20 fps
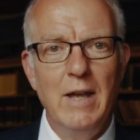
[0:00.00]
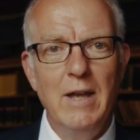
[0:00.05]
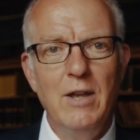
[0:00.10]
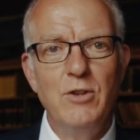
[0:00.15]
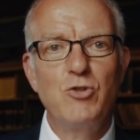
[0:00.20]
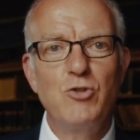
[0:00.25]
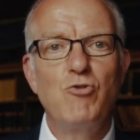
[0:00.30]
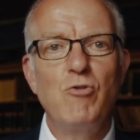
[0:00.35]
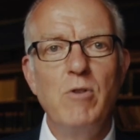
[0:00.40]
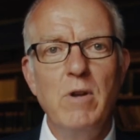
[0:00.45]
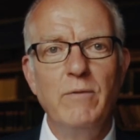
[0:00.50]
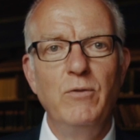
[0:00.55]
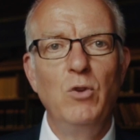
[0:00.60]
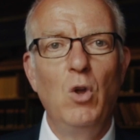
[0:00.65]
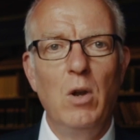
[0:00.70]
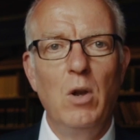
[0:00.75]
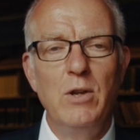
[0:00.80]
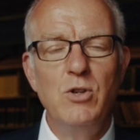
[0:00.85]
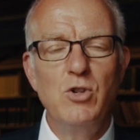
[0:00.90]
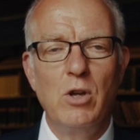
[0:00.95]
A History of
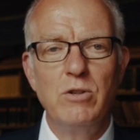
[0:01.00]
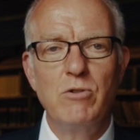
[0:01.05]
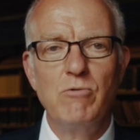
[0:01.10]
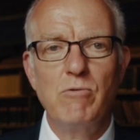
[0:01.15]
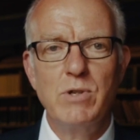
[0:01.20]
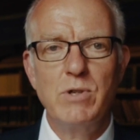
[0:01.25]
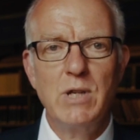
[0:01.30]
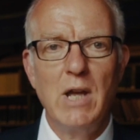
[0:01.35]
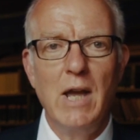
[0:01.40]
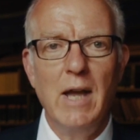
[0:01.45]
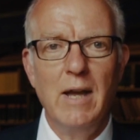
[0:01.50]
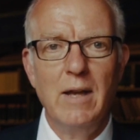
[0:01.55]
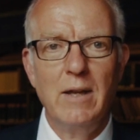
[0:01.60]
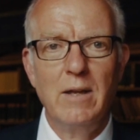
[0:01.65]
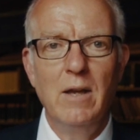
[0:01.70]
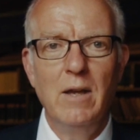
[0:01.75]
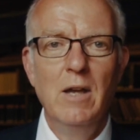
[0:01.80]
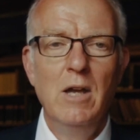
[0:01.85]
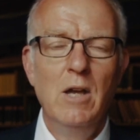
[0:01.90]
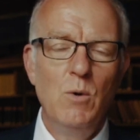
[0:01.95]
Knowledge Under
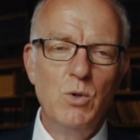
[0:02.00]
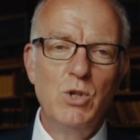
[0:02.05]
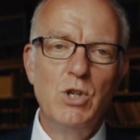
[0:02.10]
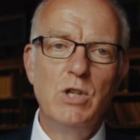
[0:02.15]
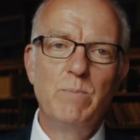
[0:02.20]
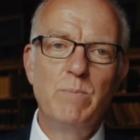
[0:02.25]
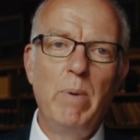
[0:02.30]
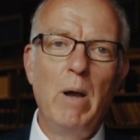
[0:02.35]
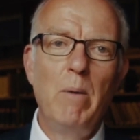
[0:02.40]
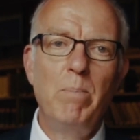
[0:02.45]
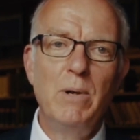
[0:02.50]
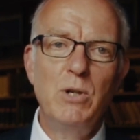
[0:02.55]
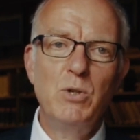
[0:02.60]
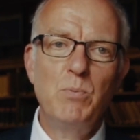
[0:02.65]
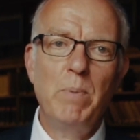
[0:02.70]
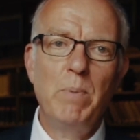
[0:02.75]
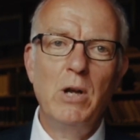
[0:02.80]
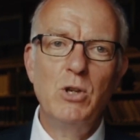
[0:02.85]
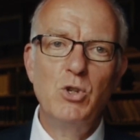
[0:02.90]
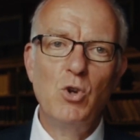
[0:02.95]
Attack, which is
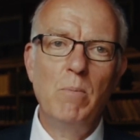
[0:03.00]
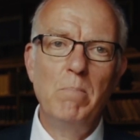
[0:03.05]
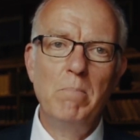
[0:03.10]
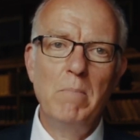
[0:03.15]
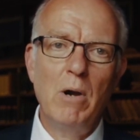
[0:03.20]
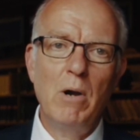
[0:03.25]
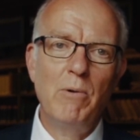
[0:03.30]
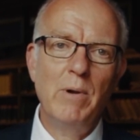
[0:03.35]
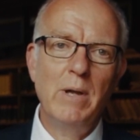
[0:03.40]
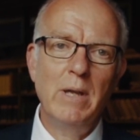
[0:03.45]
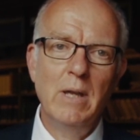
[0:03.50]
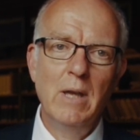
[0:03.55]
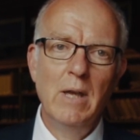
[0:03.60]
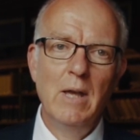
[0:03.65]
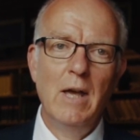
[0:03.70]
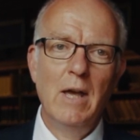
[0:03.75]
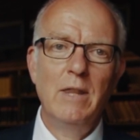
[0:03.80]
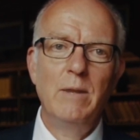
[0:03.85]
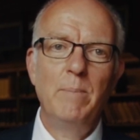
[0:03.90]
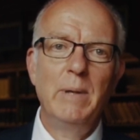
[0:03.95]
published by John Murray
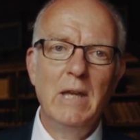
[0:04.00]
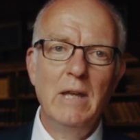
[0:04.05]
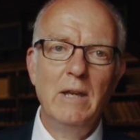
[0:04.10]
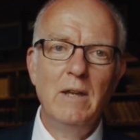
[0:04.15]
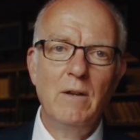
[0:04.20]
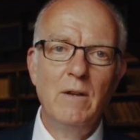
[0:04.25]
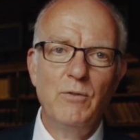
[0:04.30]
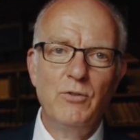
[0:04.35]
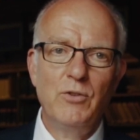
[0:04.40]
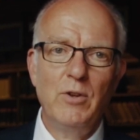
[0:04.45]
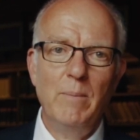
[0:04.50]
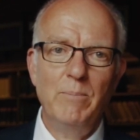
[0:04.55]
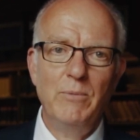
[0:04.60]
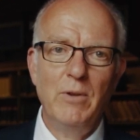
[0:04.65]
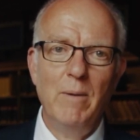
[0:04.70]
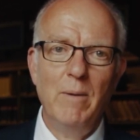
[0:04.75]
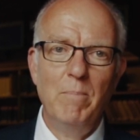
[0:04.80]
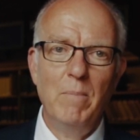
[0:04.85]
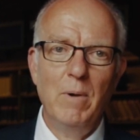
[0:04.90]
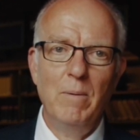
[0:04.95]
at the beginning of
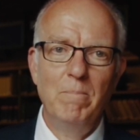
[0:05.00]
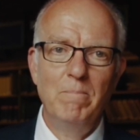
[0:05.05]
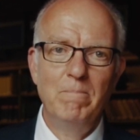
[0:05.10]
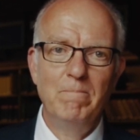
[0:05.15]
September.